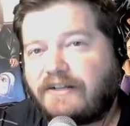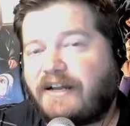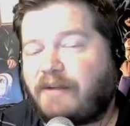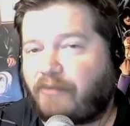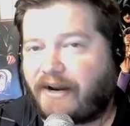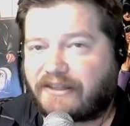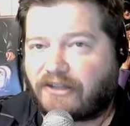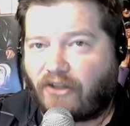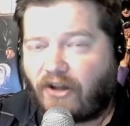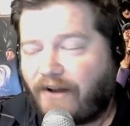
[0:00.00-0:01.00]
and Breaking the
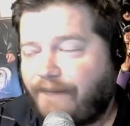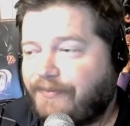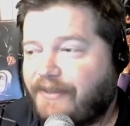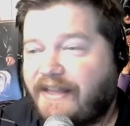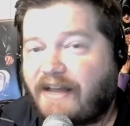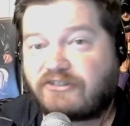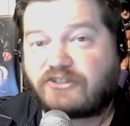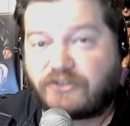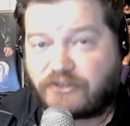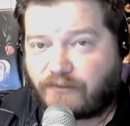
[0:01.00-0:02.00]
Law? That was
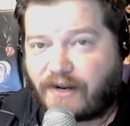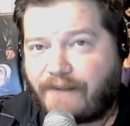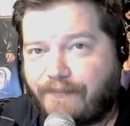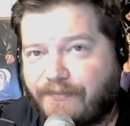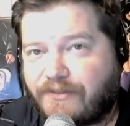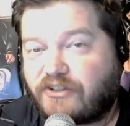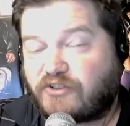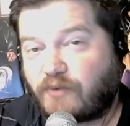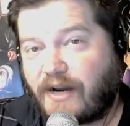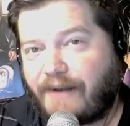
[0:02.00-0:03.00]
good, right?
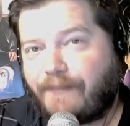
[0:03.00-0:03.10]
Great.